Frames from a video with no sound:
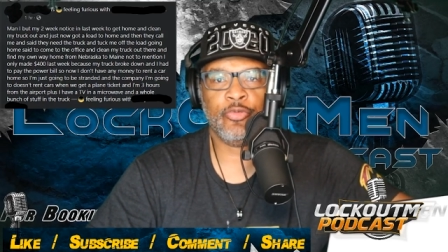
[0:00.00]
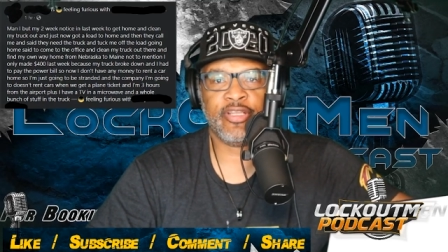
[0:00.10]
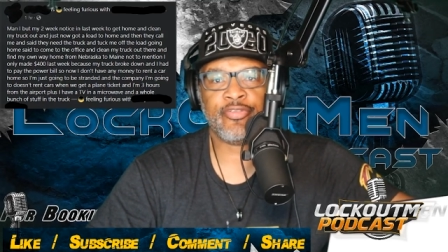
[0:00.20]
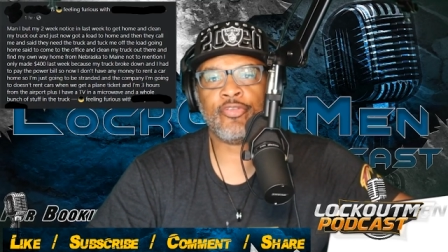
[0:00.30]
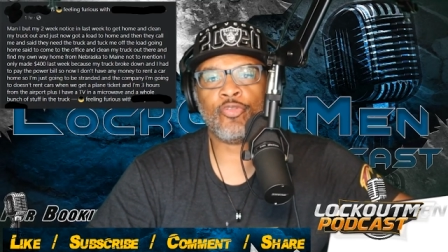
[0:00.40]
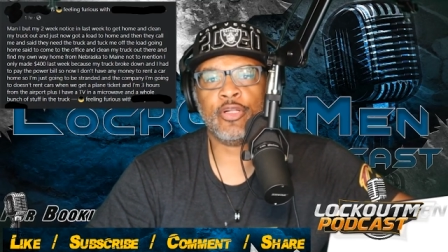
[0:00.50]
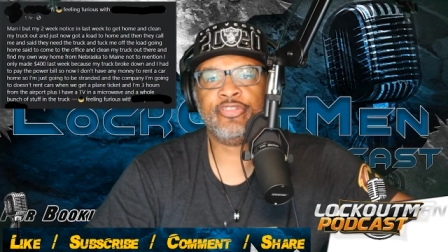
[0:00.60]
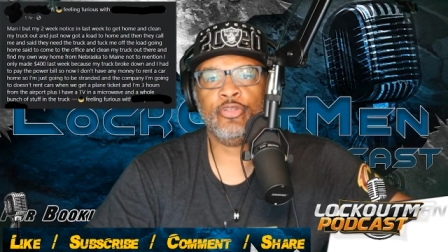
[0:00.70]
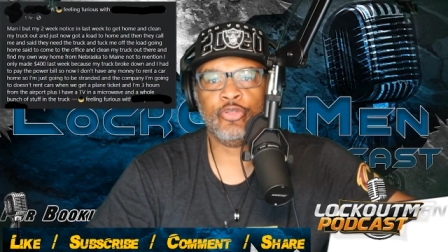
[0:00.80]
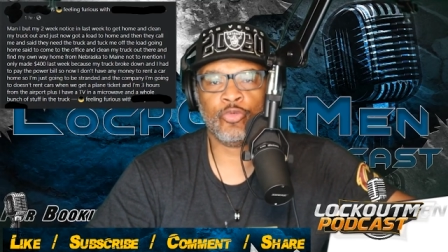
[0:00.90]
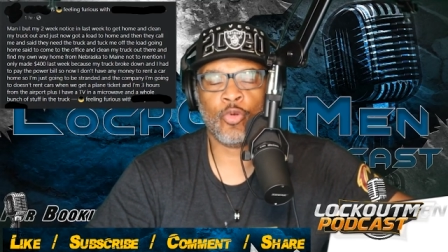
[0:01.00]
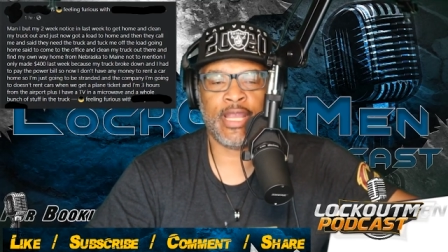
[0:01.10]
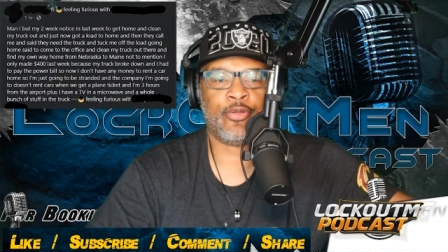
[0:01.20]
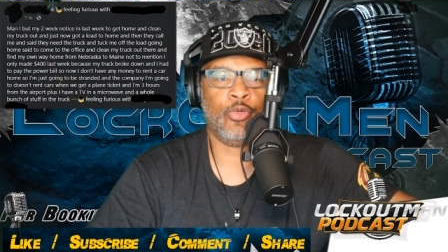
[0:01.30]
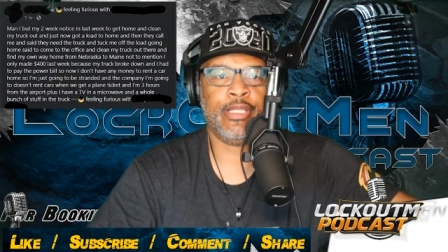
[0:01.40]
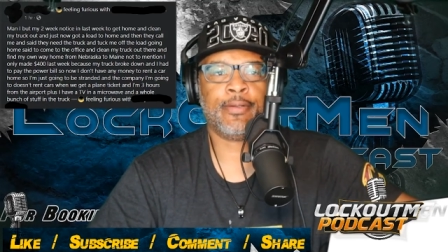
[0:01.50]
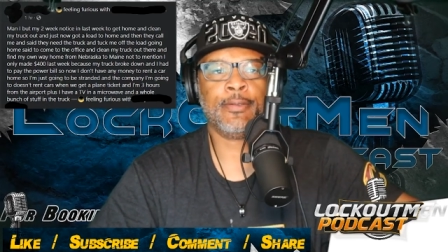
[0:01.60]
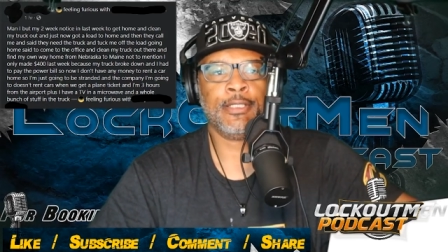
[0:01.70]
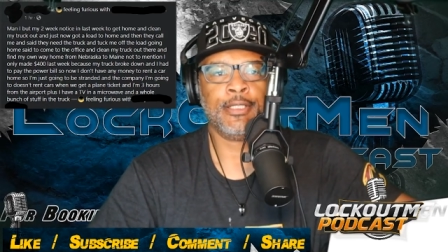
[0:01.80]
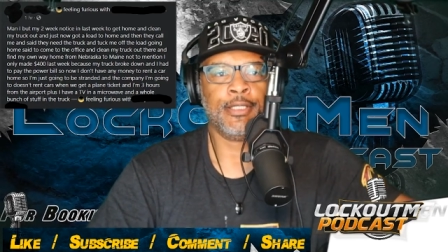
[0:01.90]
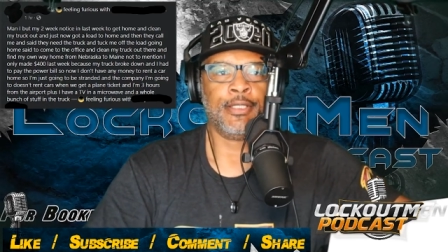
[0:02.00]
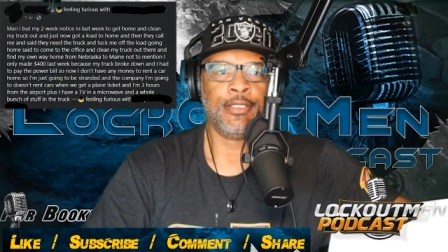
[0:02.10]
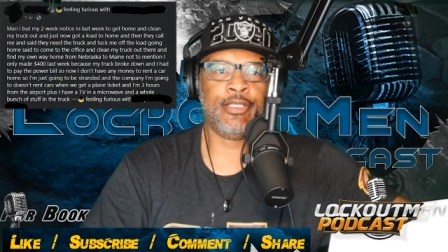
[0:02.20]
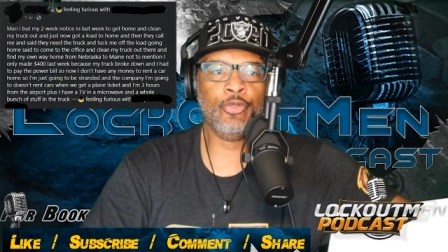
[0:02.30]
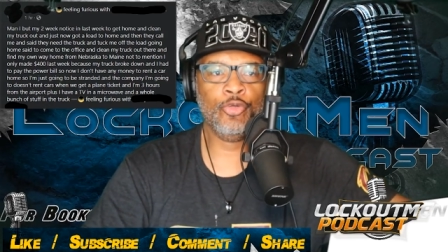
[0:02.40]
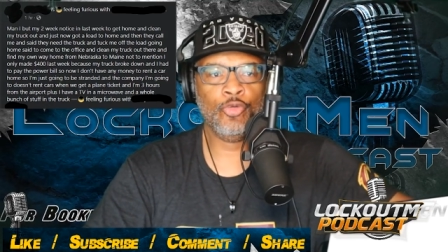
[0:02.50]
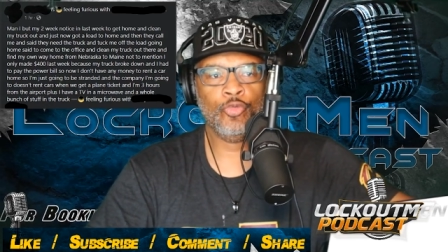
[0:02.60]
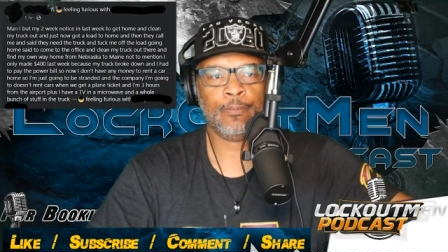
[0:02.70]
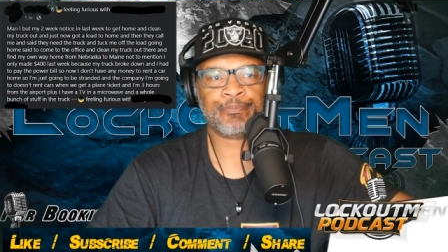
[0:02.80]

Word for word: this is what you do right quick. You